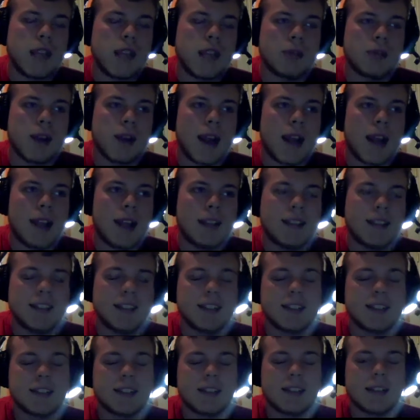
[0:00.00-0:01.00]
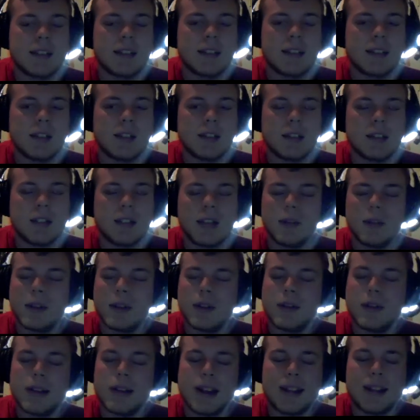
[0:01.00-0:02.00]
Rice, not Ray
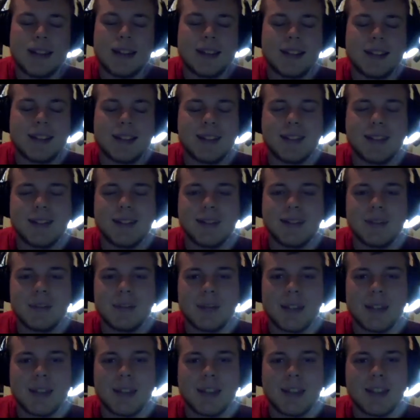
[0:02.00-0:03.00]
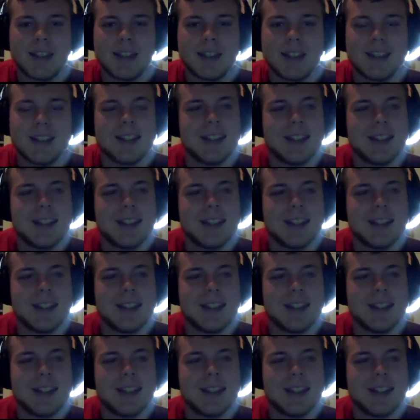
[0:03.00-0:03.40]
Rice. What am I thinking?